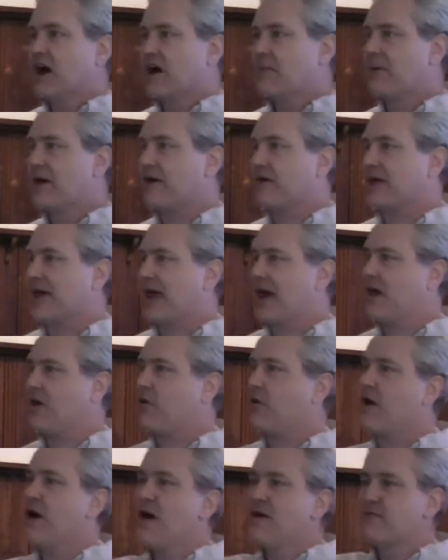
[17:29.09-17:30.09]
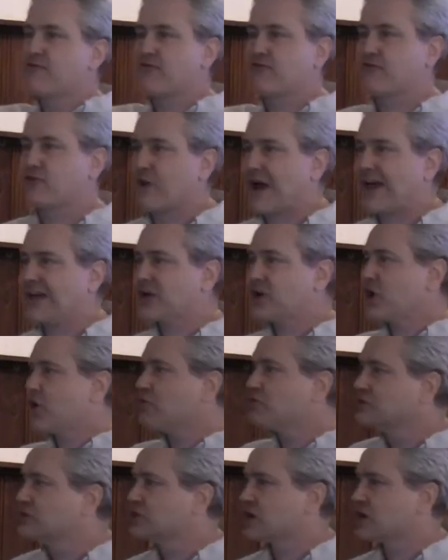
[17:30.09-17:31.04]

about how Franco